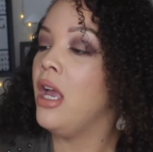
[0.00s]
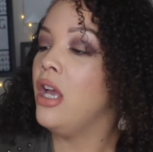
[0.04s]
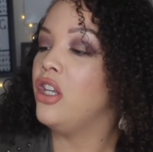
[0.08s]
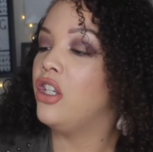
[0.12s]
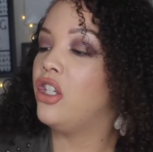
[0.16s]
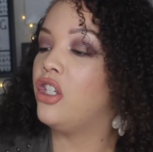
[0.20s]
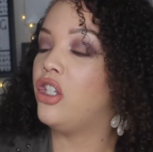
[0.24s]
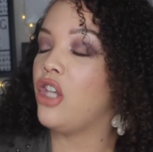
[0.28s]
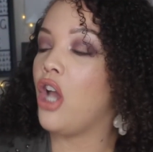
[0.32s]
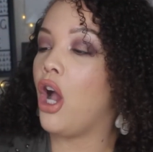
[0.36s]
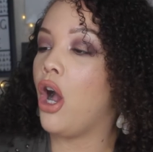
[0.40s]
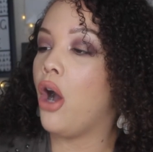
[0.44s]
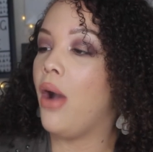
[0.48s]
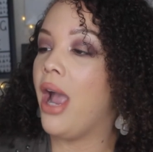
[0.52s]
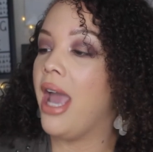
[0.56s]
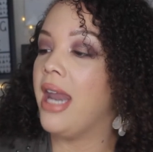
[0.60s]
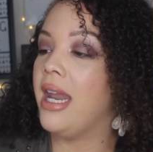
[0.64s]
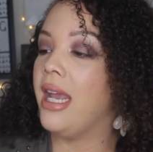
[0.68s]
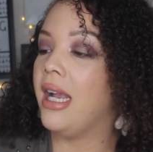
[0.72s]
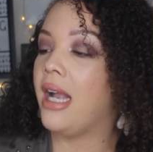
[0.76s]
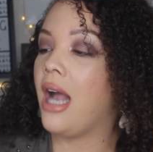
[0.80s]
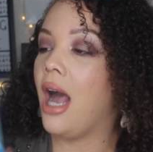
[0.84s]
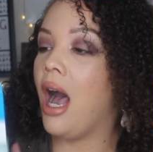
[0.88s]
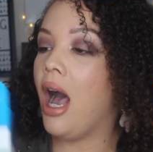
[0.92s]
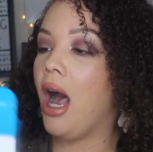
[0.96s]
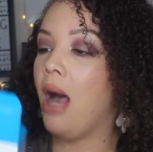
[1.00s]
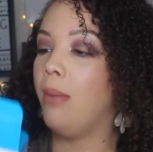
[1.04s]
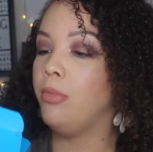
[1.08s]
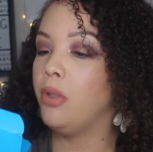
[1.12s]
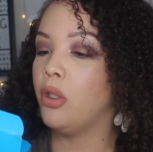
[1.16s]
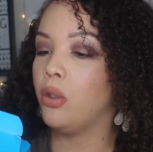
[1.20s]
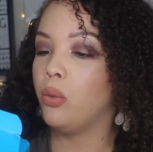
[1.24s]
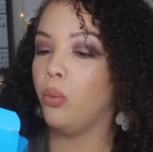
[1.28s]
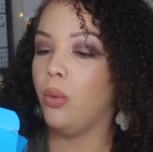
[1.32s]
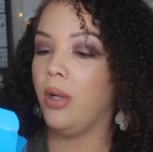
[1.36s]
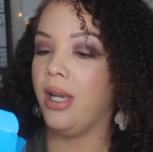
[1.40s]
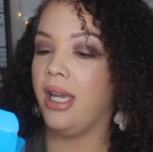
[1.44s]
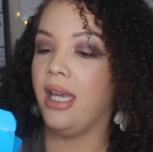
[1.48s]
So, and it
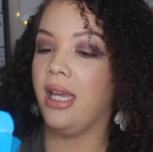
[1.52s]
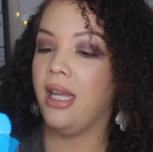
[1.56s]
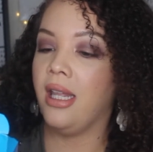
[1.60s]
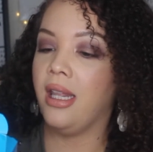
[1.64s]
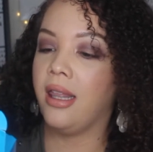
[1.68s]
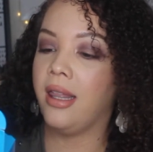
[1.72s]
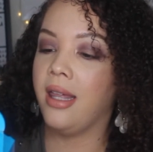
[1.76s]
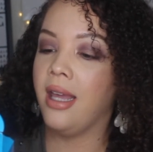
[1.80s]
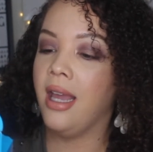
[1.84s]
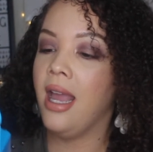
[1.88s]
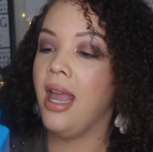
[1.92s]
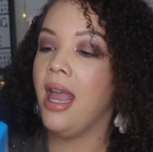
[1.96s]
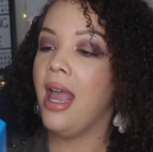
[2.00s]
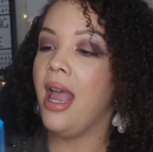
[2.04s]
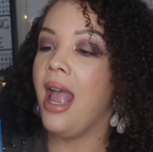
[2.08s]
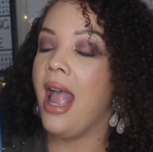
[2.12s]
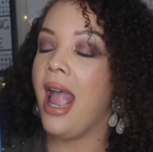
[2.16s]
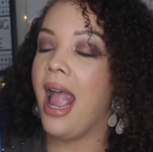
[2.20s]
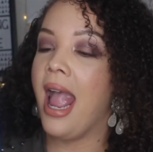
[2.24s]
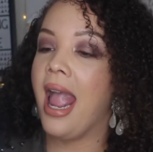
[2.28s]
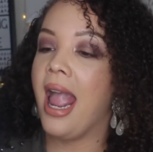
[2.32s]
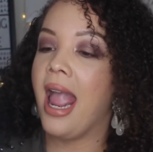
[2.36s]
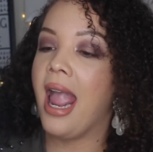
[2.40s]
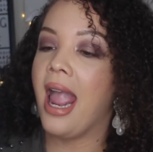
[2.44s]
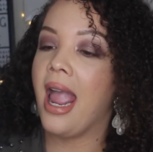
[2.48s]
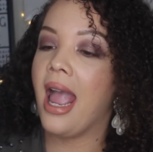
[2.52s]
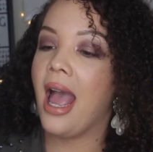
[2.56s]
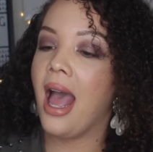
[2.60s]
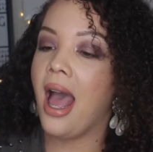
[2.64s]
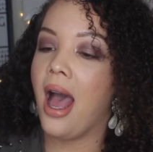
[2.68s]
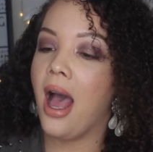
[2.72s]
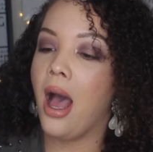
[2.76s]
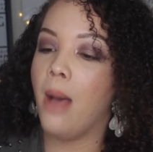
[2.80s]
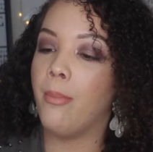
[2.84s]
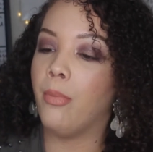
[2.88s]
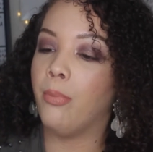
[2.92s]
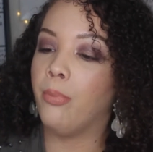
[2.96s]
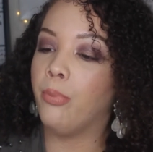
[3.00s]
comes with a
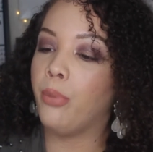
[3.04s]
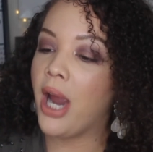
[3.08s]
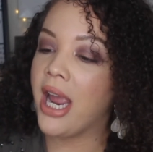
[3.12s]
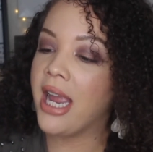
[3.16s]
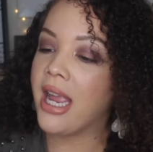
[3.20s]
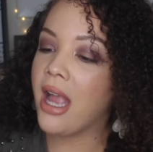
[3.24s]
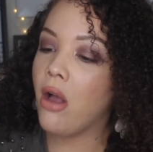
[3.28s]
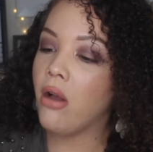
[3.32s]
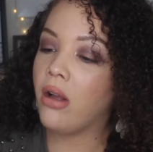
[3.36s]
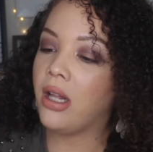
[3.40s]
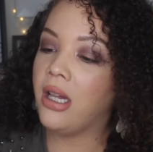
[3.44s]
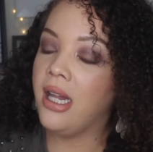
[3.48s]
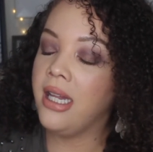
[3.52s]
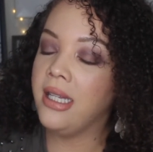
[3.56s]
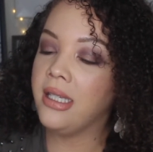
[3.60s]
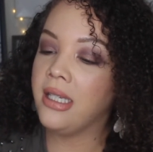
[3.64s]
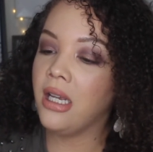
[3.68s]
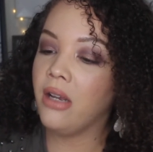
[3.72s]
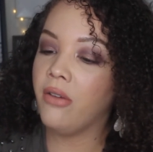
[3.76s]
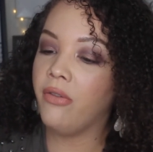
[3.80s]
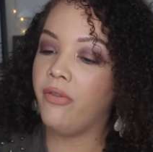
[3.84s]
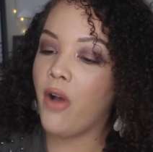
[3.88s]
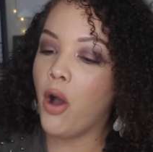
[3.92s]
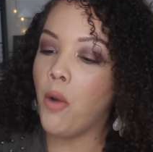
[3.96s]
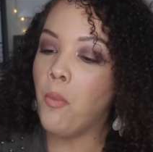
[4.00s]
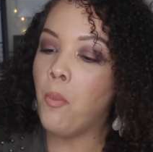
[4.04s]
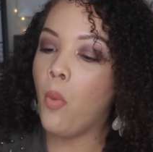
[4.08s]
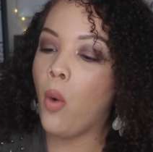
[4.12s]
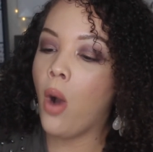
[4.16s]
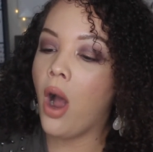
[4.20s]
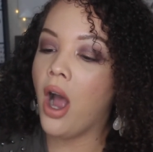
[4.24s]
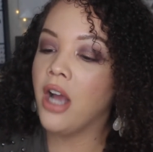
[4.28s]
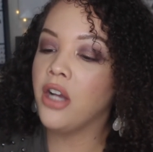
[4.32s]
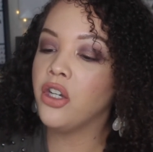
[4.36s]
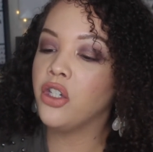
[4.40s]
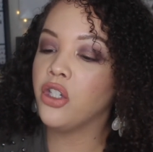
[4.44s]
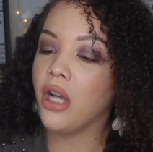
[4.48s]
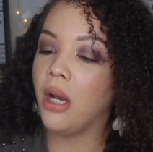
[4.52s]
breakout cleansing foam
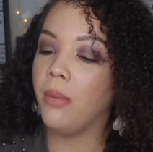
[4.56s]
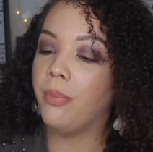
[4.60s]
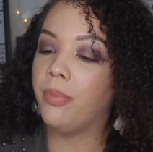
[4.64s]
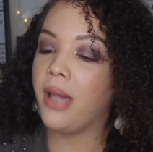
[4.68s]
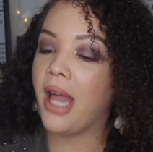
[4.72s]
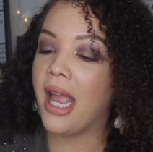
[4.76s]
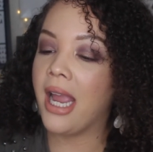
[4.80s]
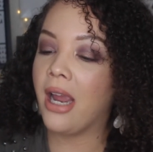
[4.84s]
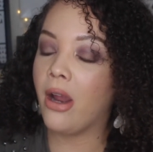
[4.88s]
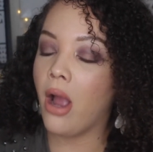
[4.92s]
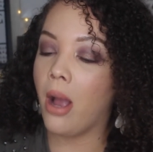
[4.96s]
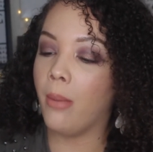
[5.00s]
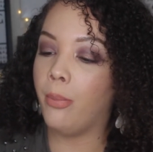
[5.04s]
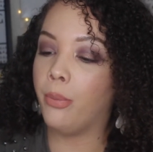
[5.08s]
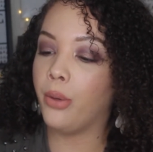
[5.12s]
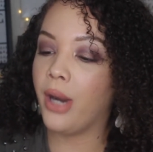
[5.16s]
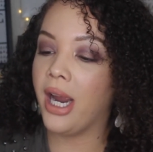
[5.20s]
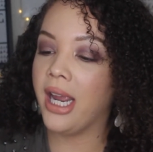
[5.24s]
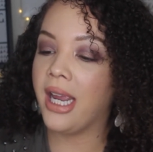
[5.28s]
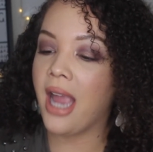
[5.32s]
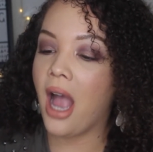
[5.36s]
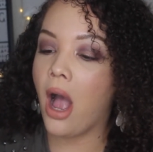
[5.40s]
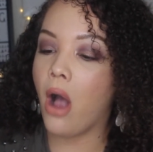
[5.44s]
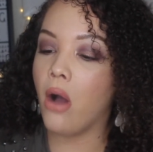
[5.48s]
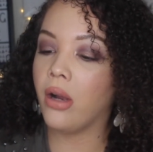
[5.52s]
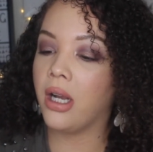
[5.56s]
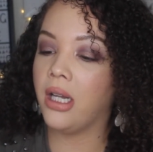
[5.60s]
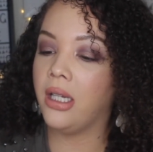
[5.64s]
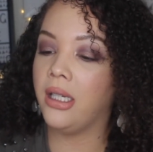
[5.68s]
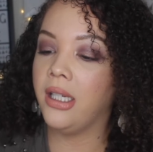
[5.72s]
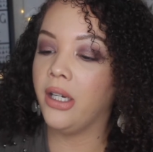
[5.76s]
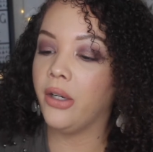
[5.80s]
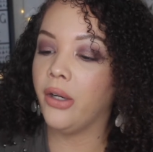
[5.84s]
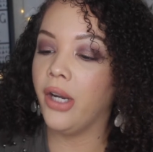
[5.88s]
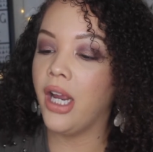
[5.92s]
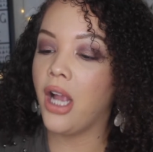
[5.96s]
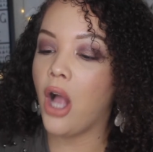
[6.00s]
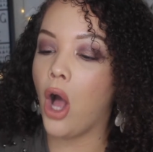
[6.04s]
wash, a breakout
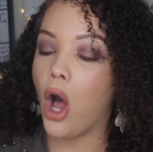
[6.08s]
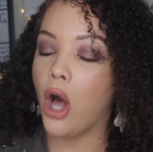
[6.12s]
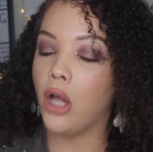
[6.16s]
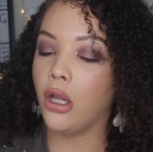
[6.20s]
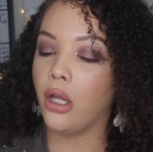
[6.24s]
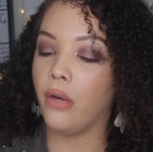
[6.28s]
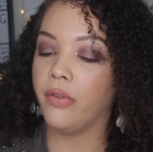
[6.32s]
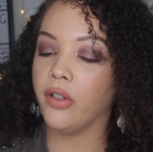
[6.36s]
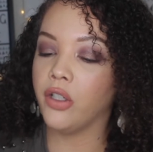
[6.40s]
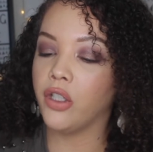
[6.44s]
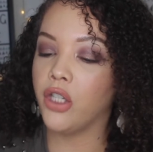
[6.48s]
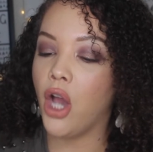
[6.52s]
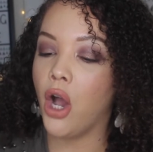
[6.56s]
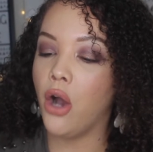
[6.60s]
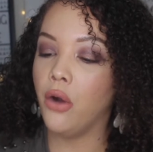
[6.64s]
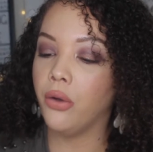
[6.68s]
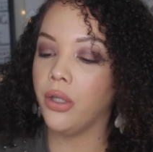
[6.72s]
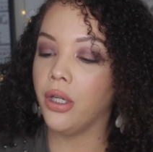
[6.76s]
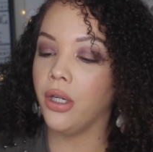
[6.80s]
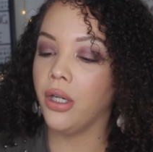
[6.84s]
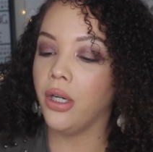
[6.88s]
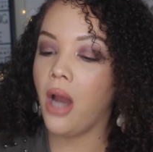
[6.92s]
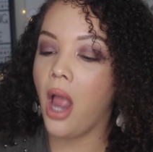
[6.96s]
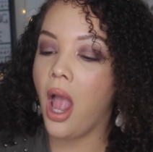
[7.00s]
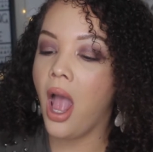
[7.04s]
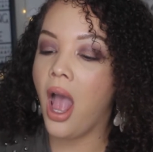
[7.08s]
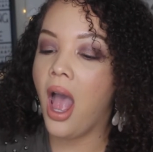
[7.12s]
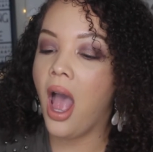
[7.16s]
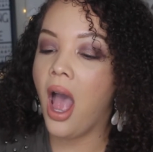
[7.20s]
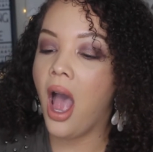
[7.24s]
clearing all over toner,